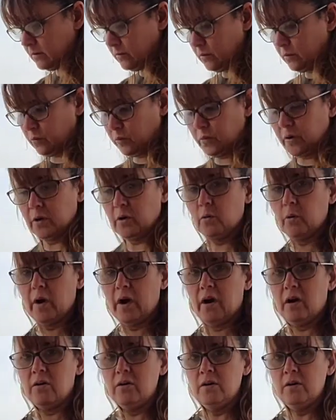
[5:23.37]
real
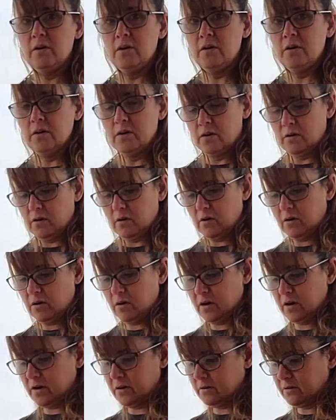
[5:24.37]
well
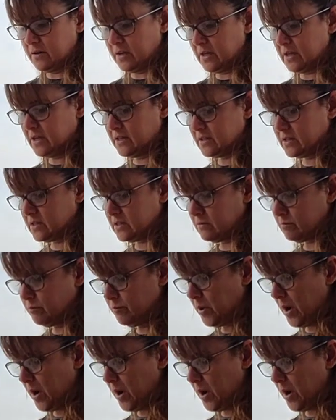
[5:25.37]
on these